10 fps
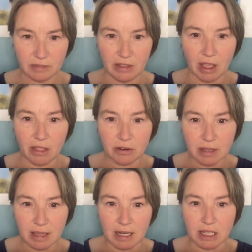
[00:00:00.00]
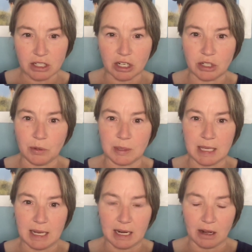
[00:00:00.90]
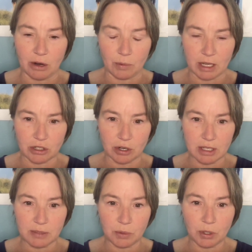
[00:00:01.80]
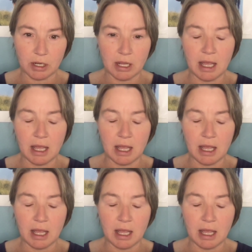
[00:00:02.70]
The other thing that I started doing was eating out at restaurants more.